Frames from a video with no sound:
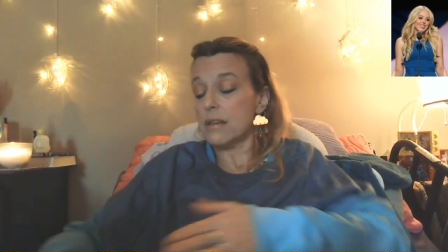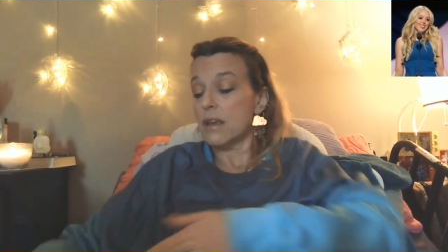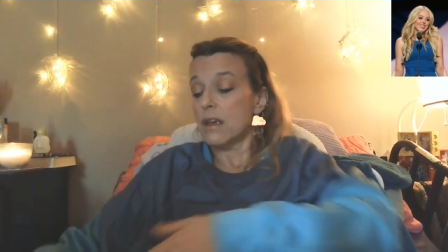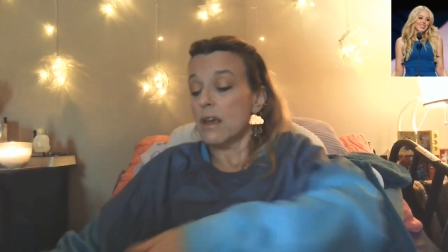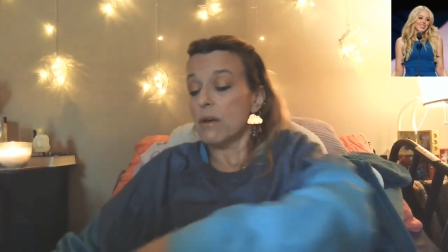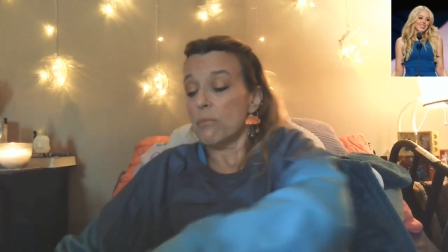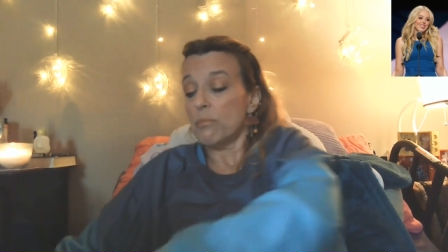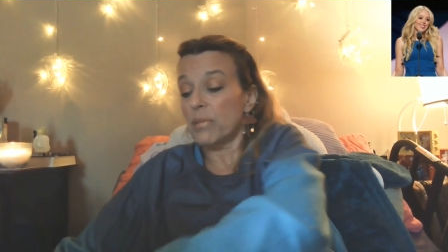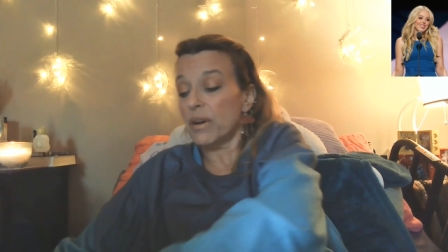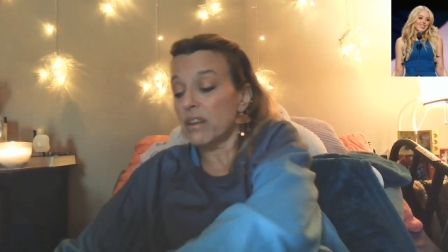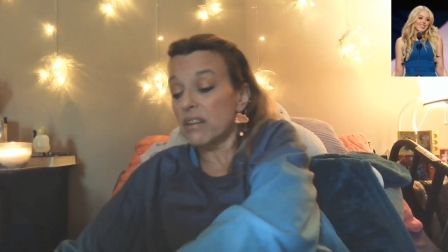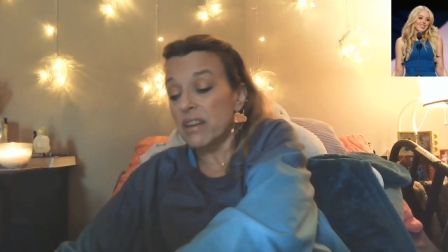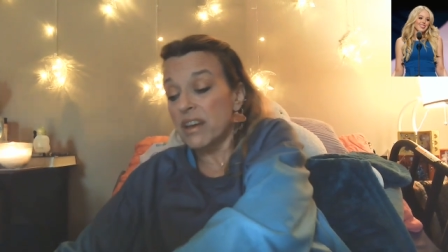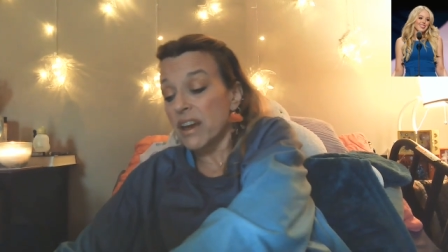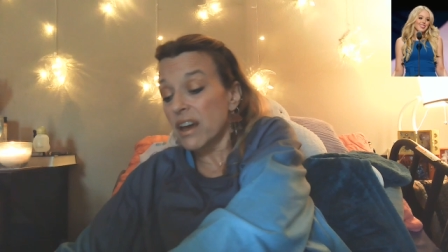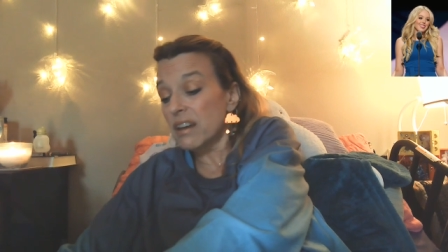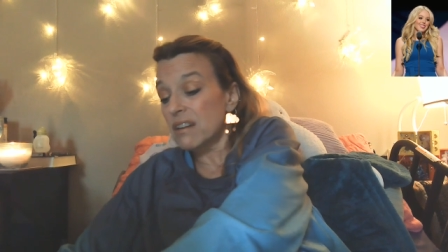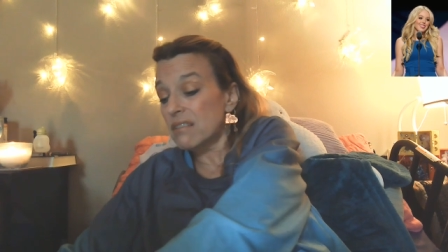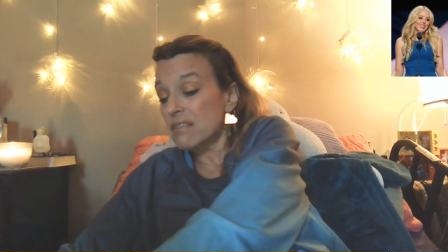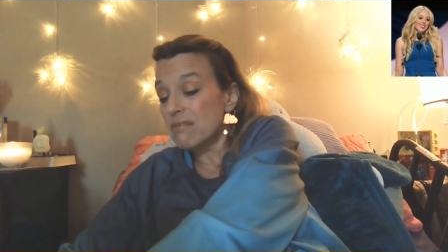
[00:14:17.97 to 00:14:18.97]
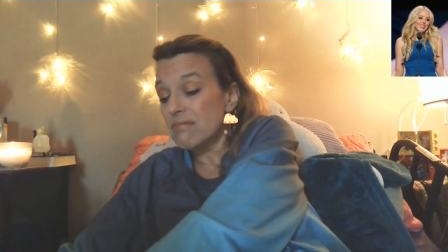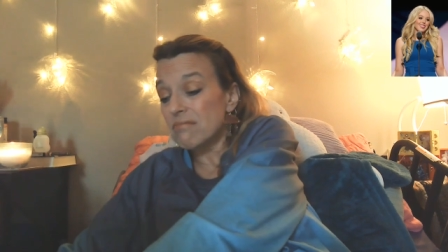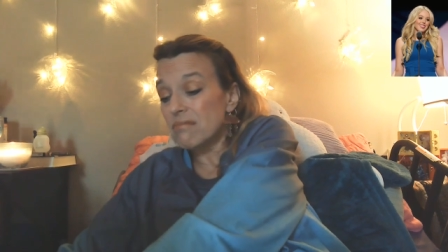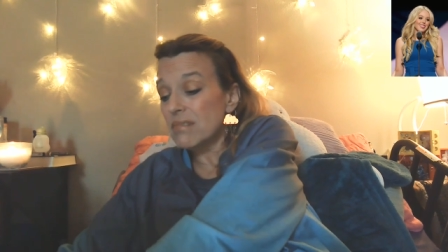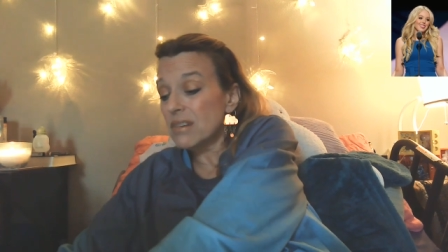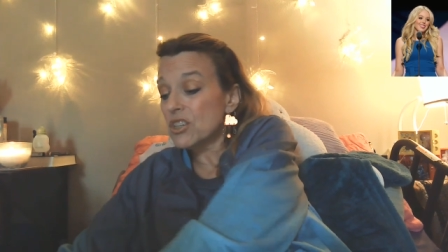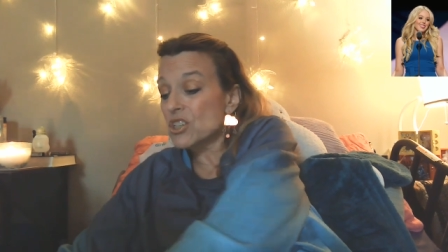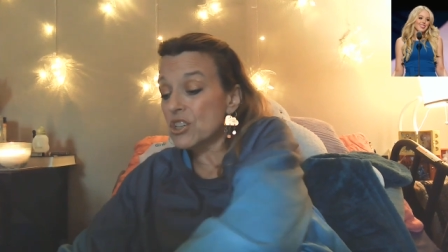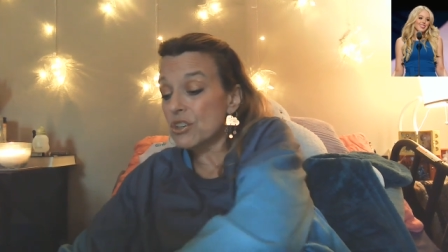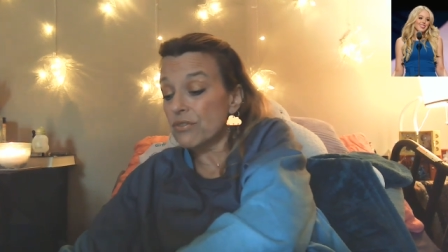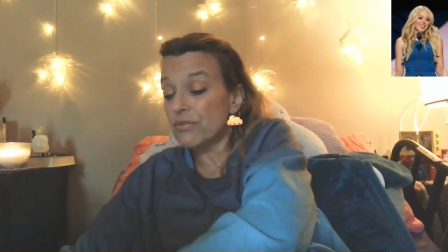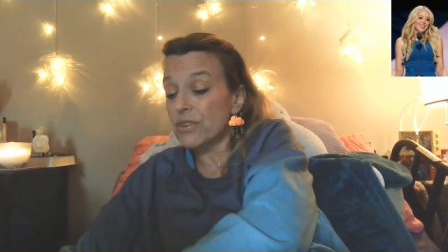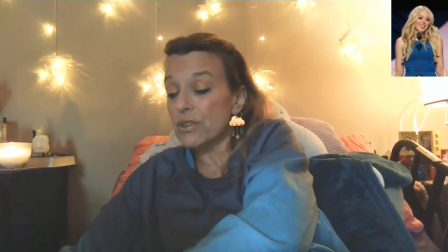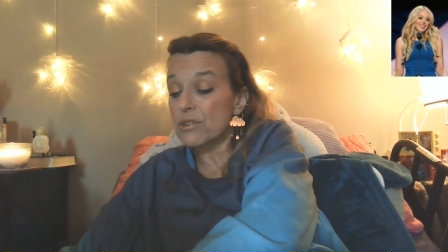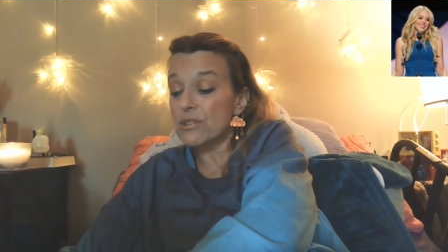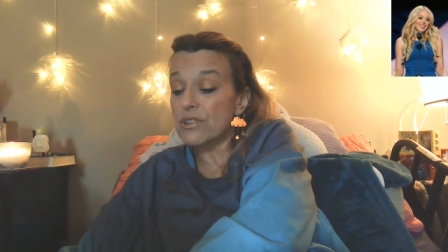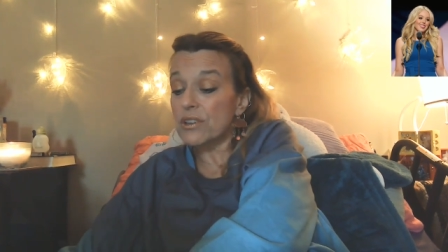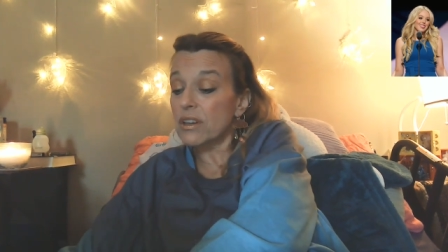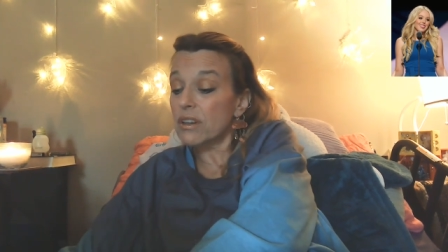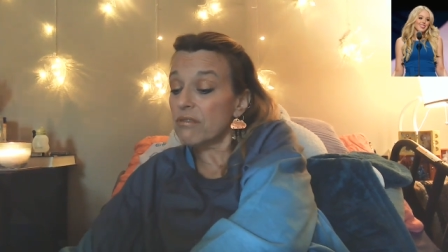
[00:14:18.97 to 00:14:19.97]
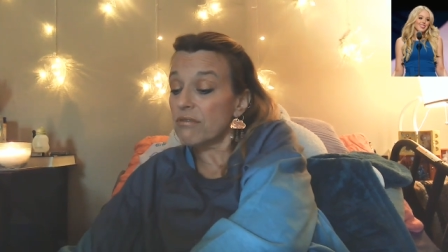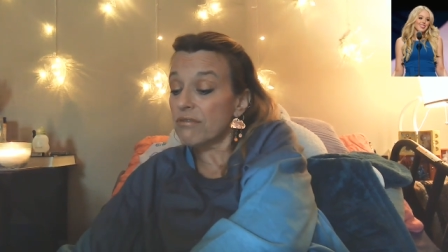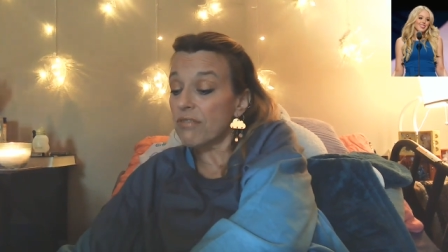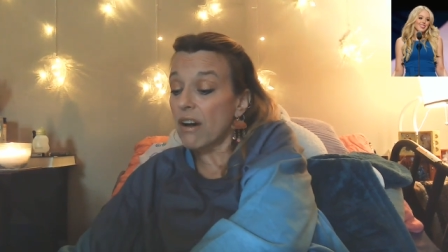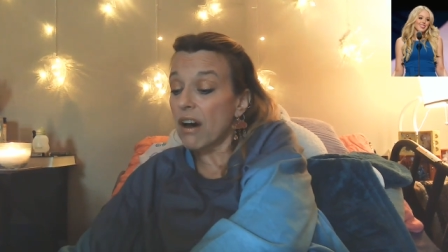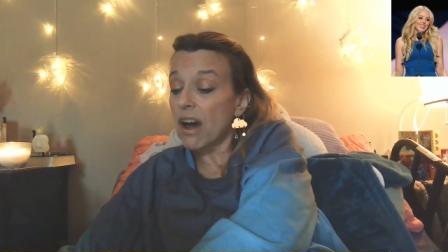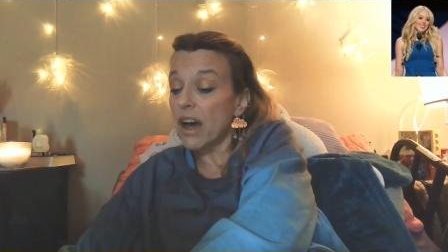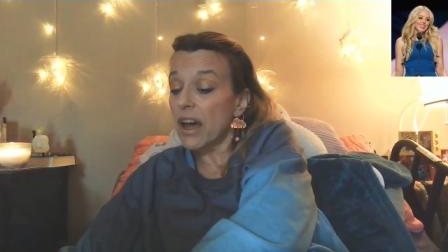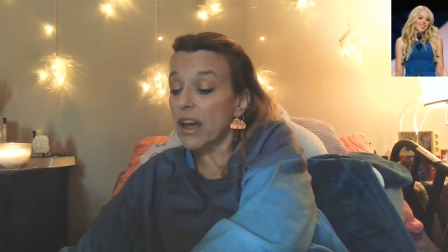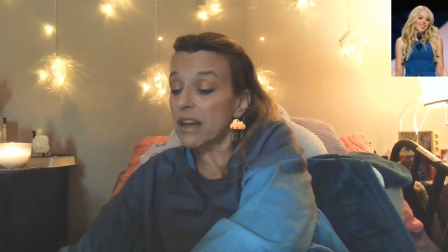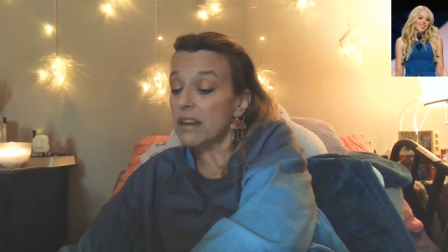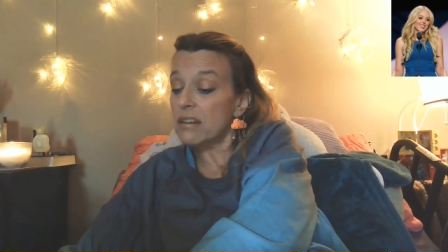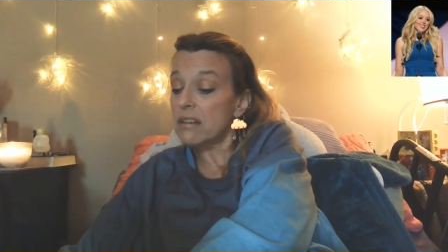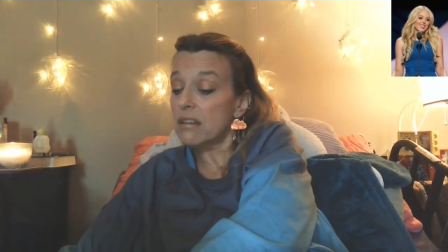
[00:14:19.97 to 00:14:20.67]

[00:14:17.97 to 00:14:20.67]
but yet she feels confined